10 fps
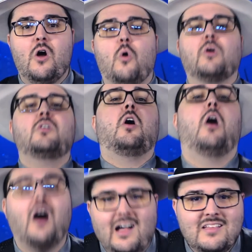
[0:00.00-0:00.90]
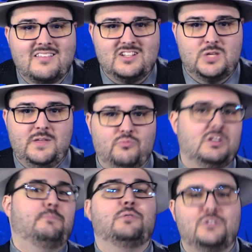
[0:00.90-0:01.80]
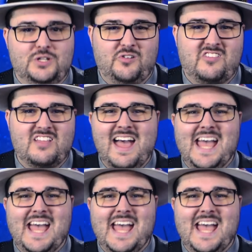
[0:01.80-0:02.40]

or cause it to be reproduced